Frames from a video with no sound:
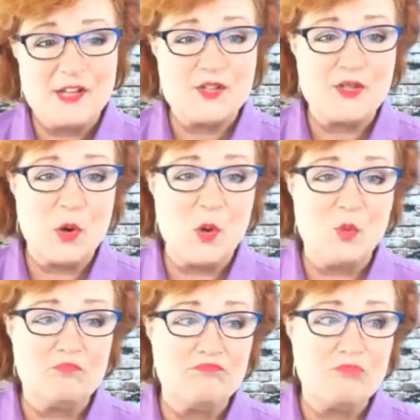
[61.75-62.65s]

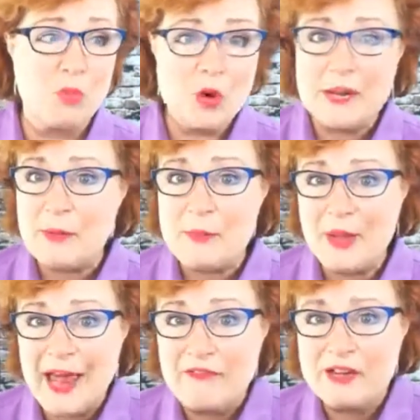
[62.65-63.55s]
So morning
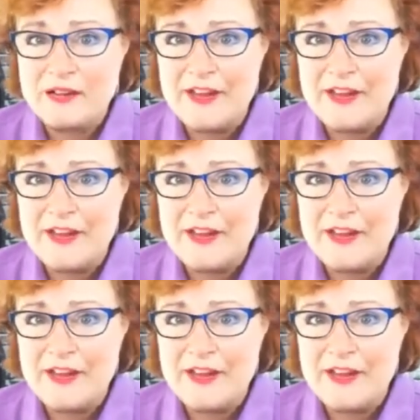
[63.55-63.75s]
people have an